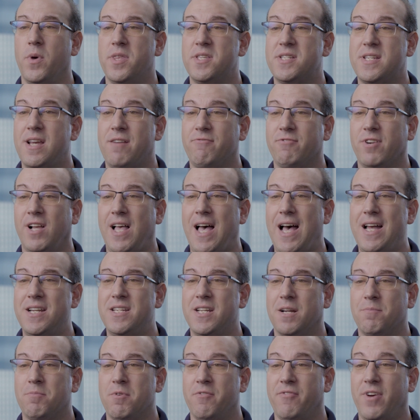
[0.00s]
with several ad
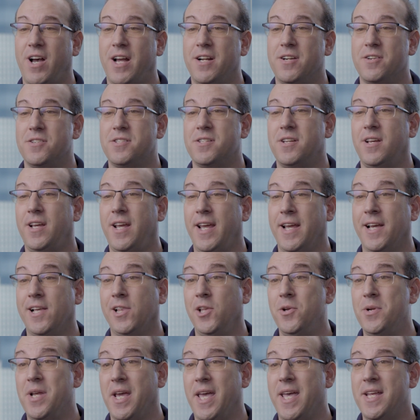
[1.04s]
tech providers,
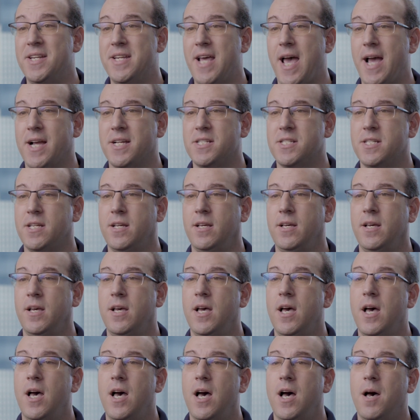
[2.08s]
including Index.
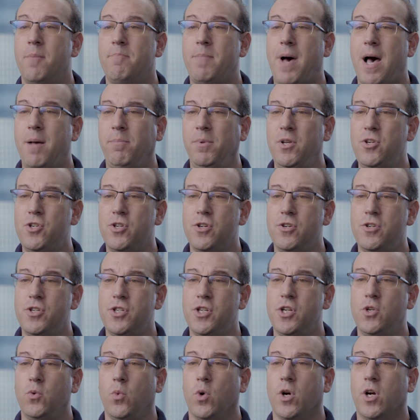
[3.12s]
Publishers
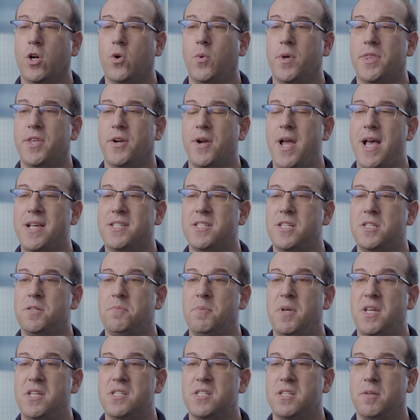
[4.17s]
should work with their
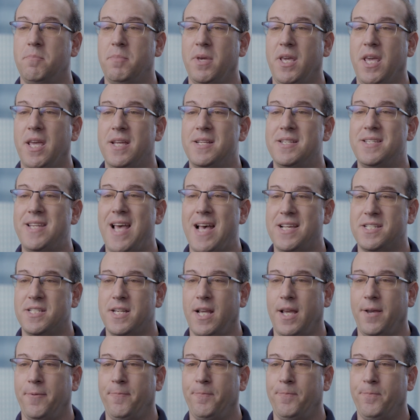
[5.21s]
SSPs to begin testing.